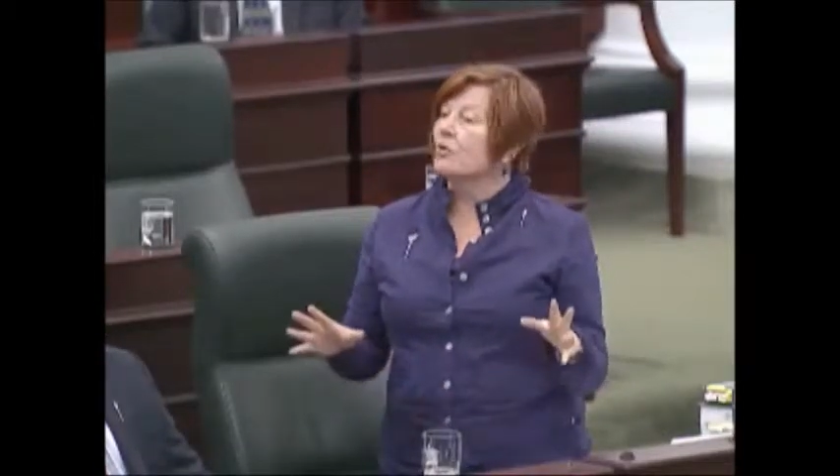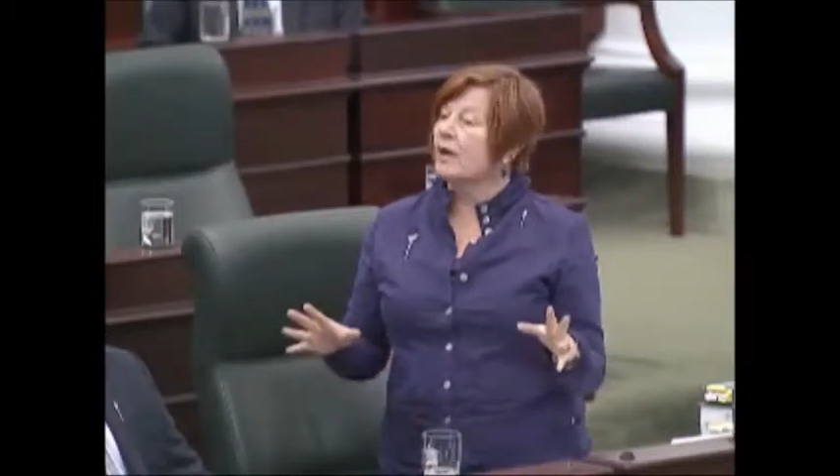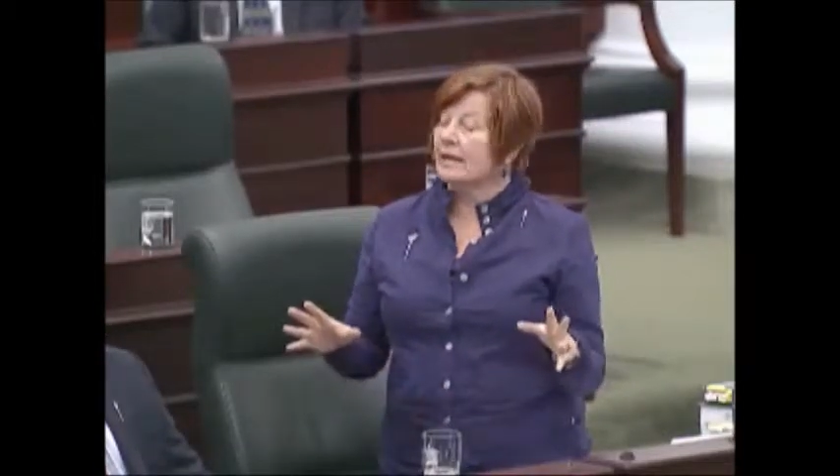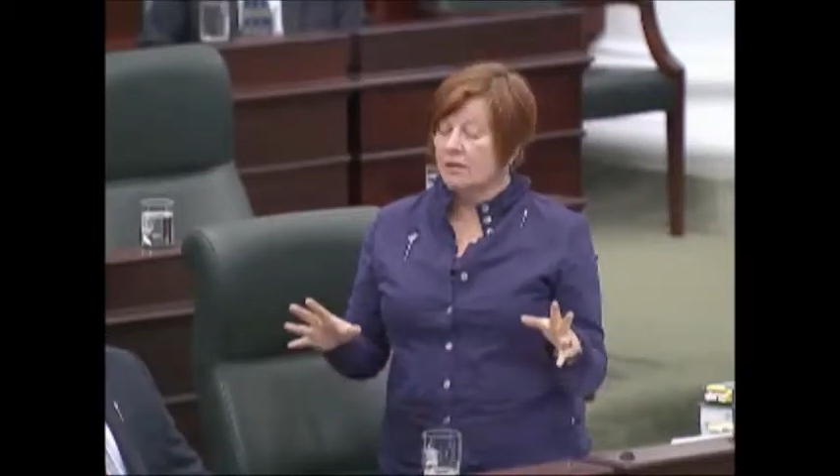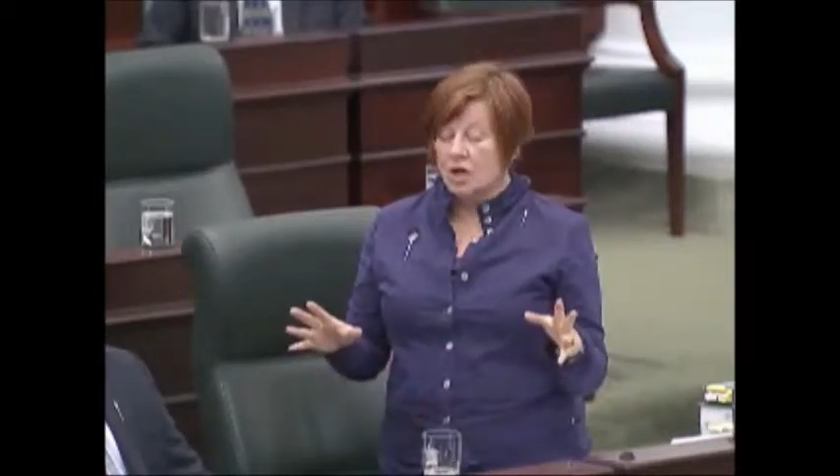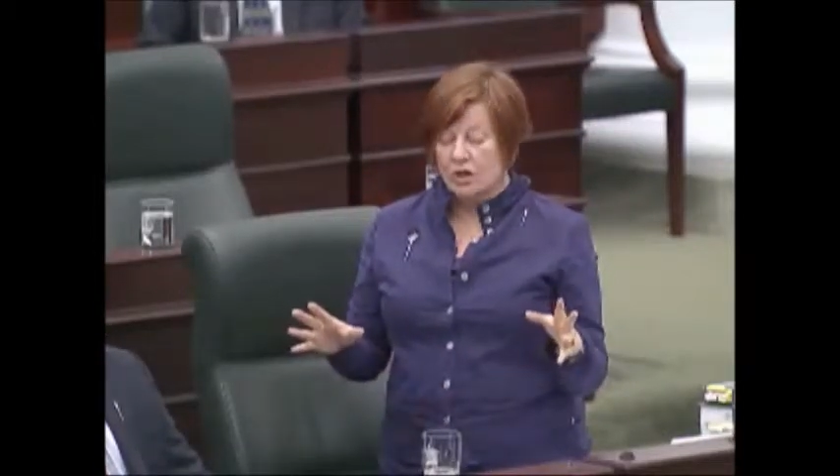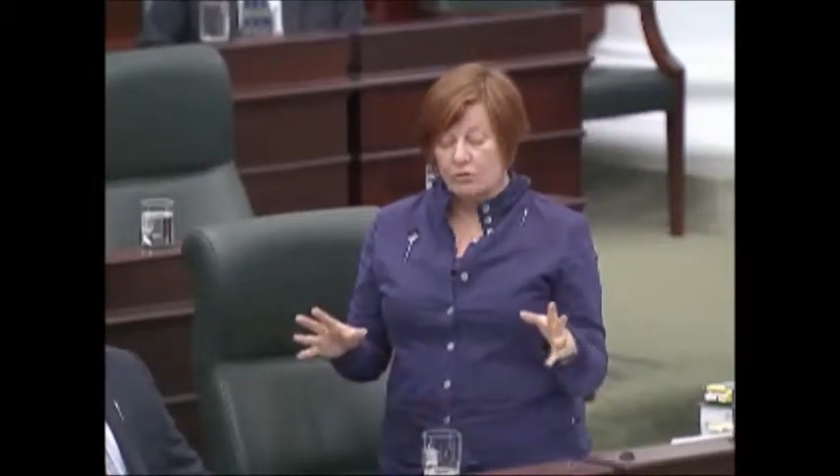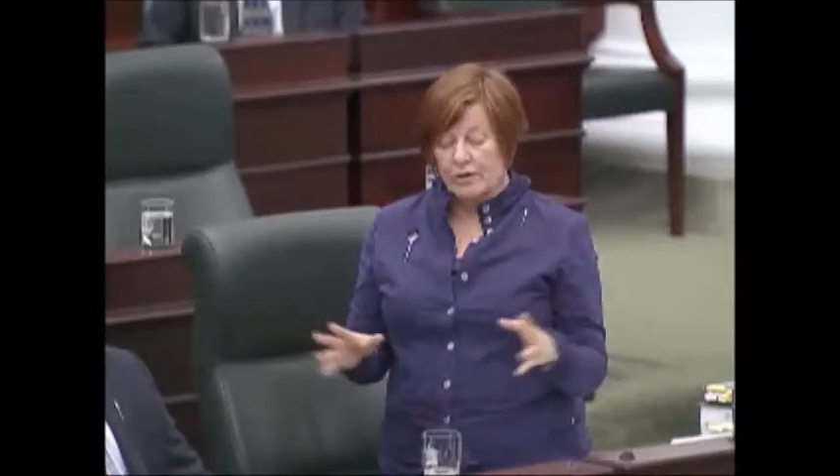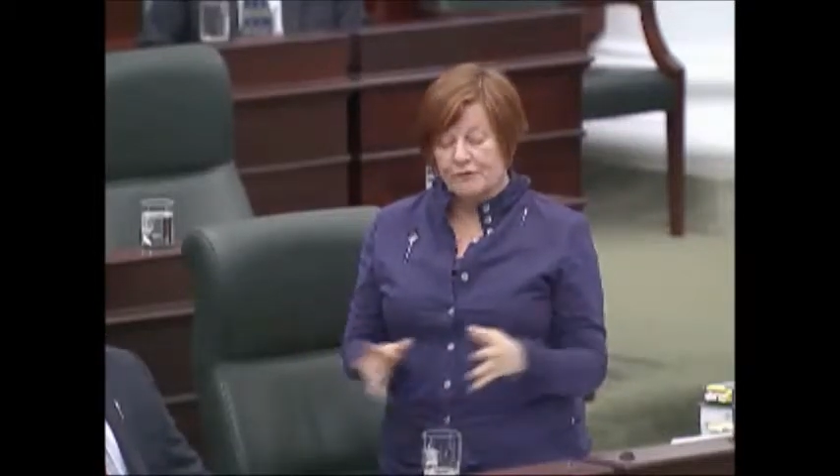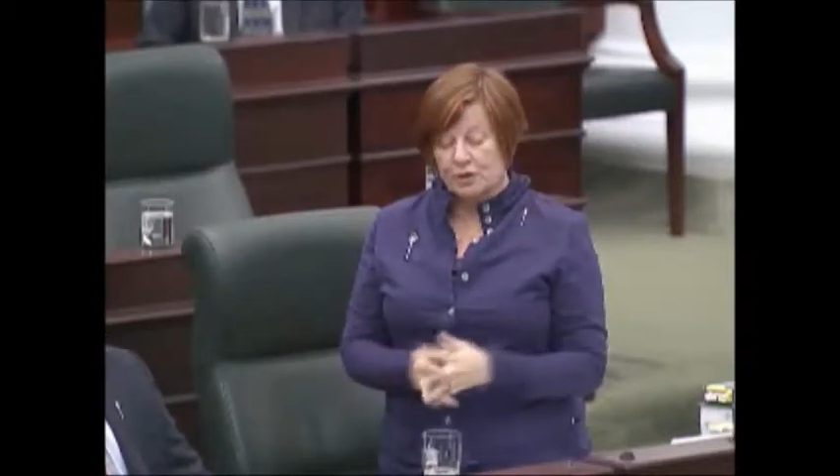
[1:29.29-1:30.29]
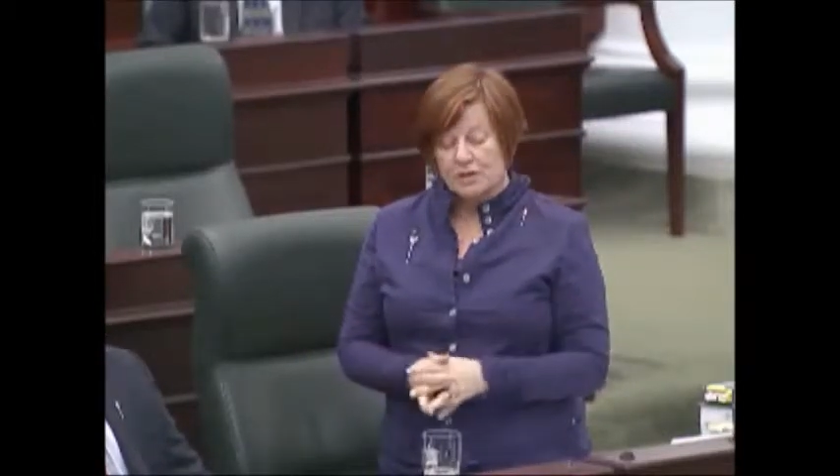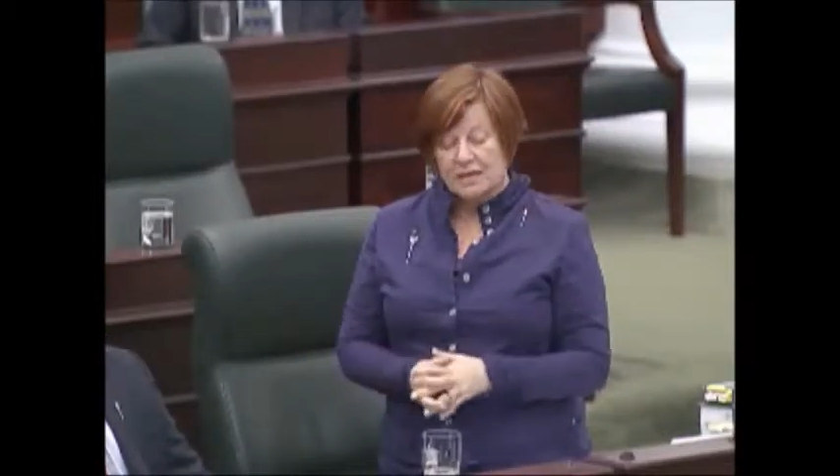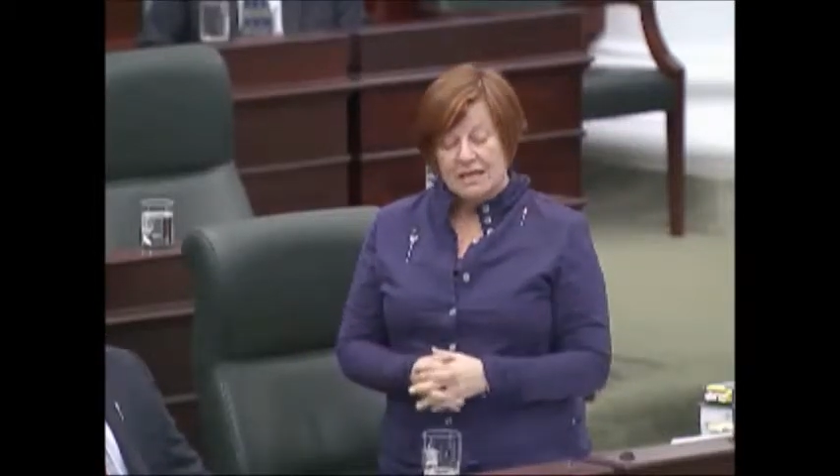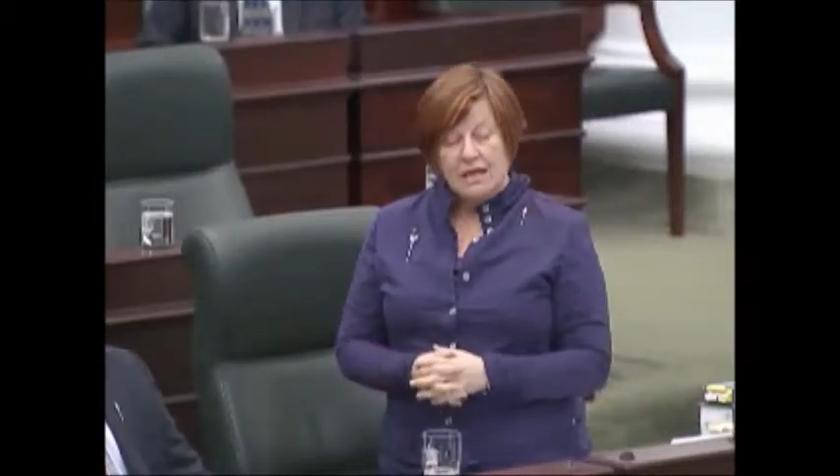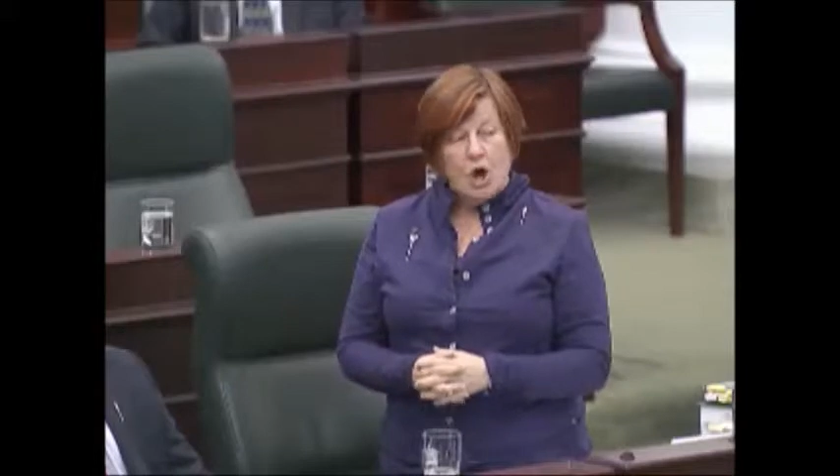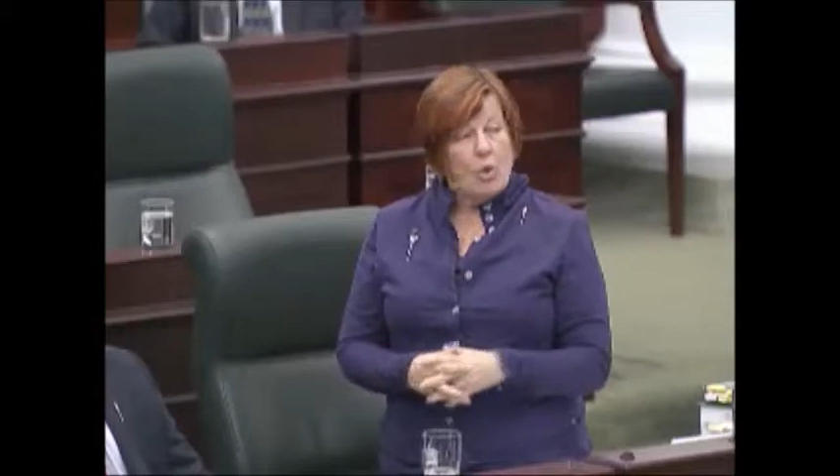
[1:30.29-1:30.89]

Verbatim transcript: their way along a river?